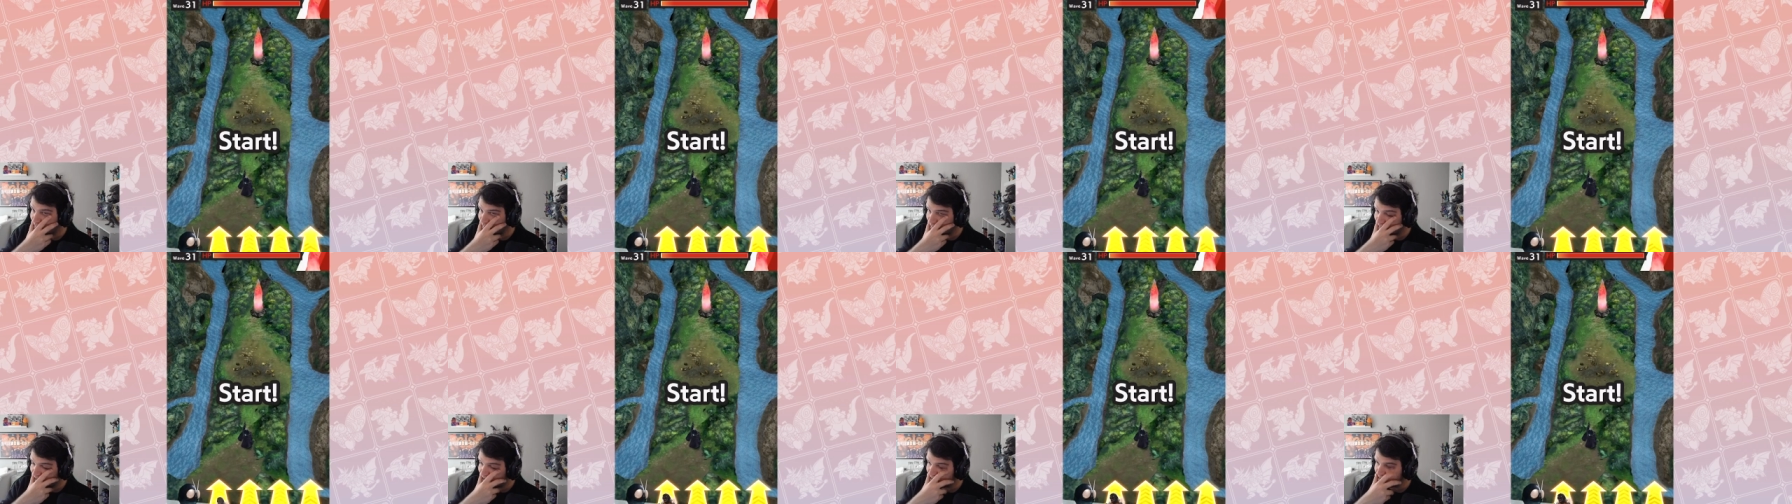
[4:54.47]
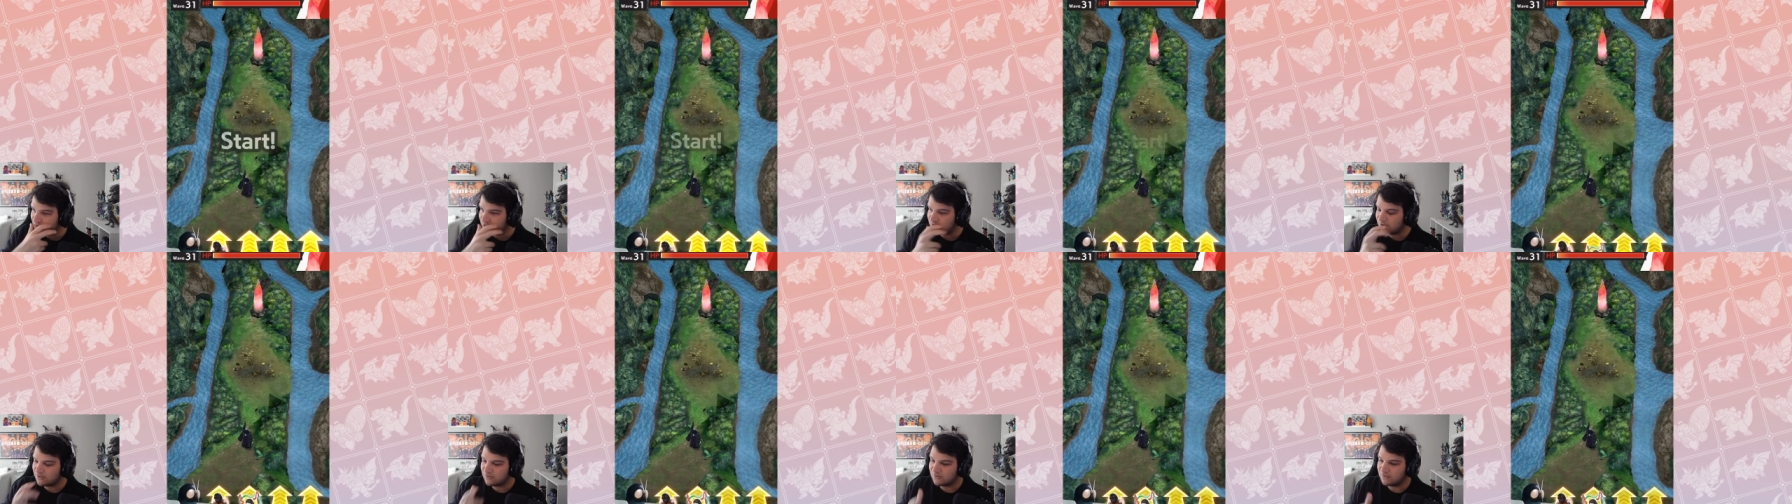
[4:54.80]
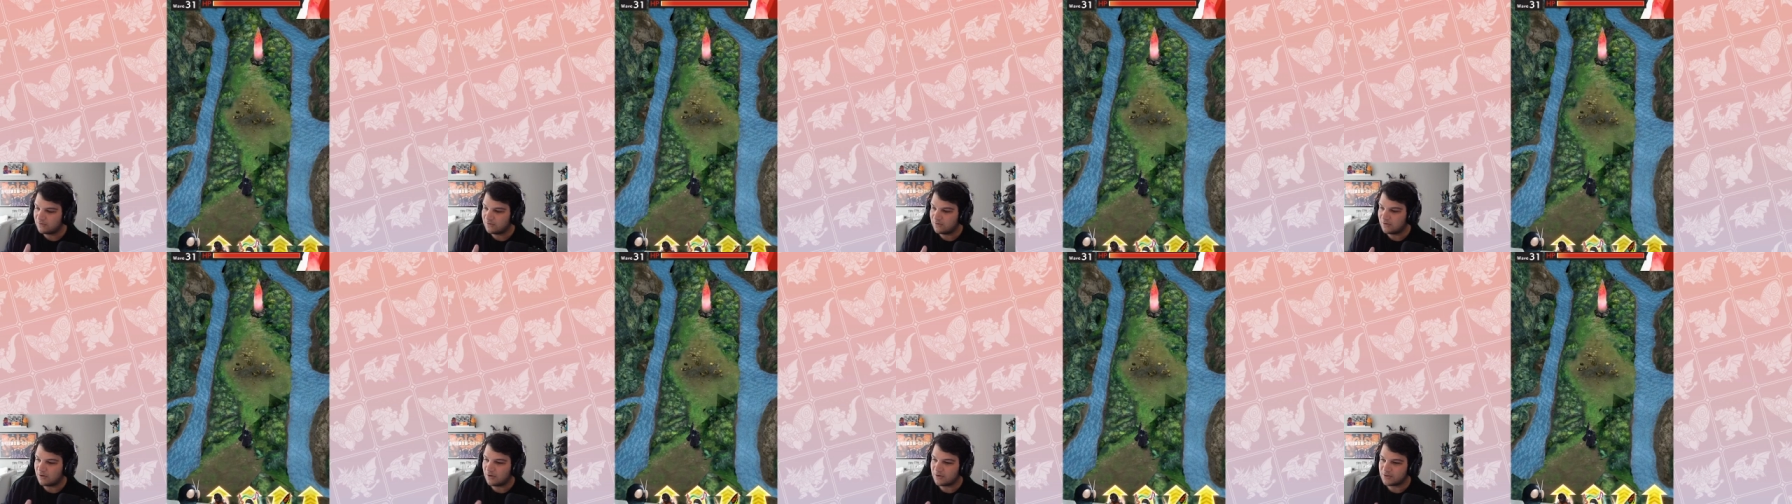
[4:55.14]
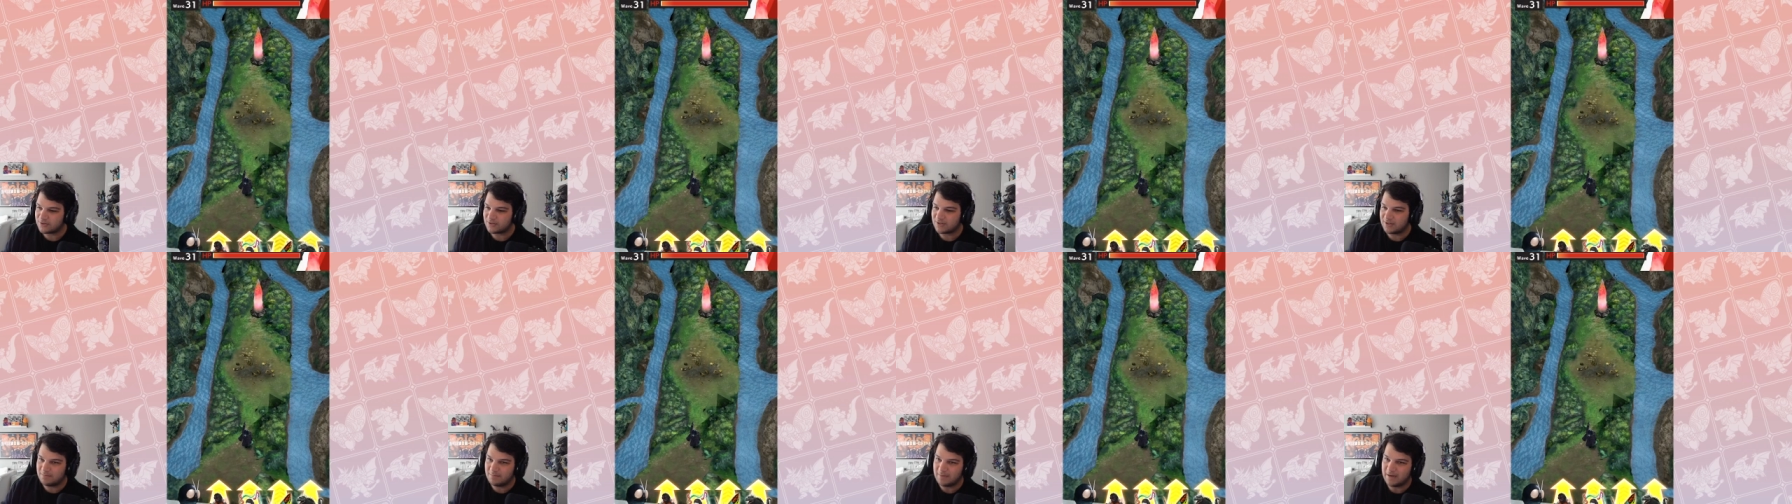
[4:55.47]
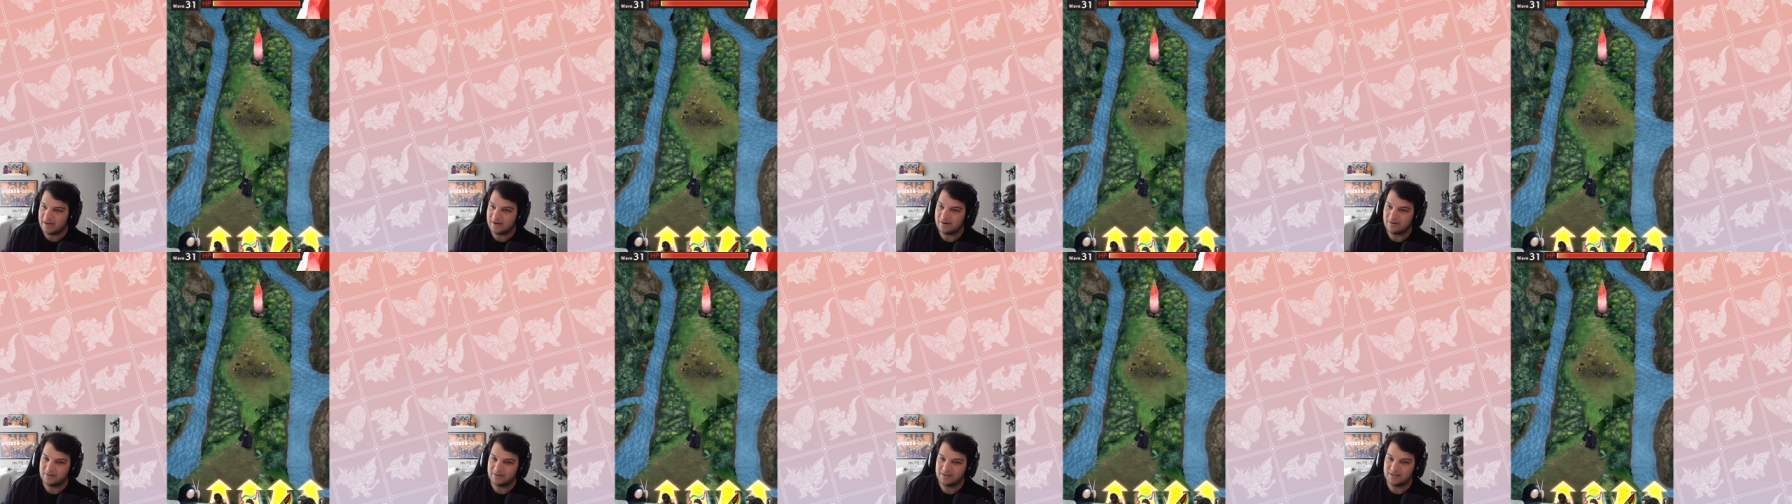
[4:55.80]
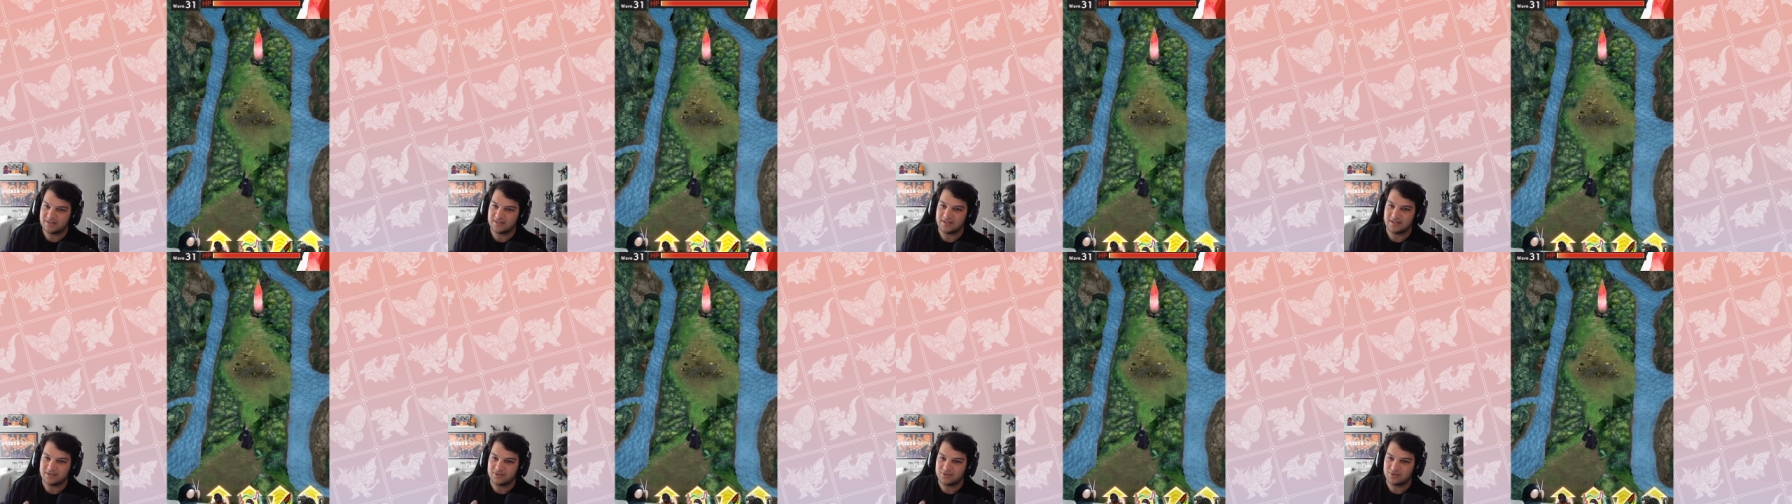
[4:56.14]
when I do All-Star Battle and
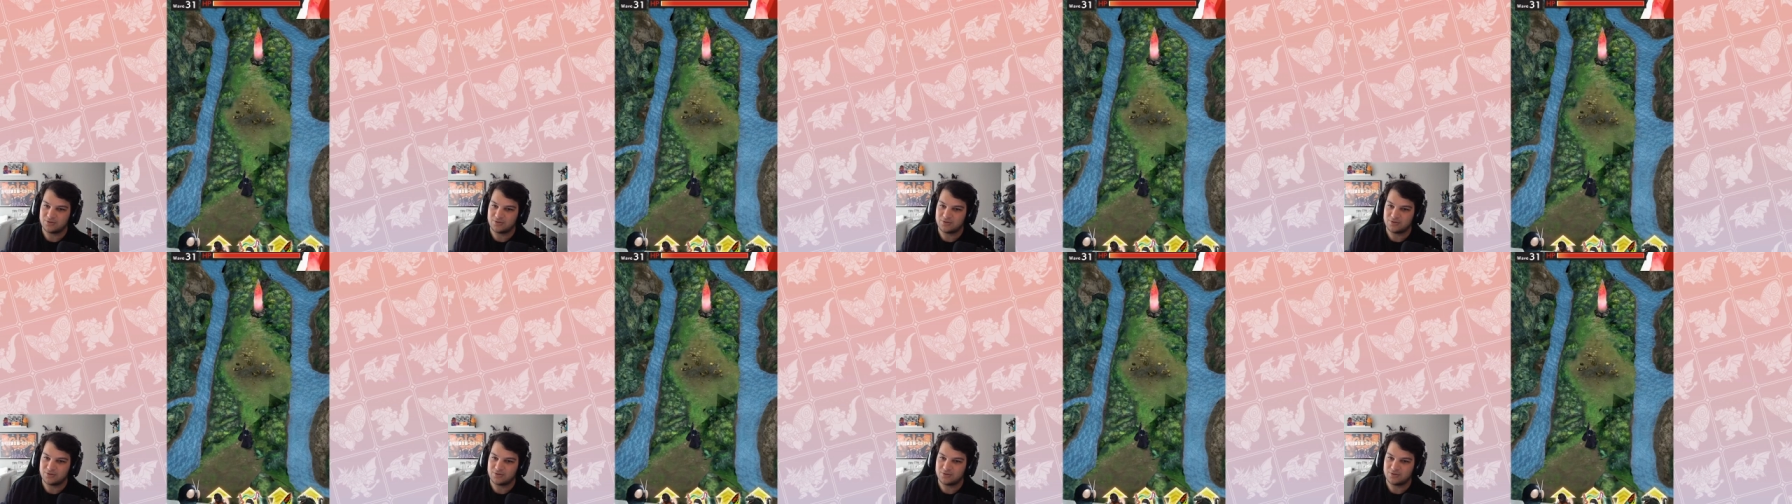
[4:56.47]
it's on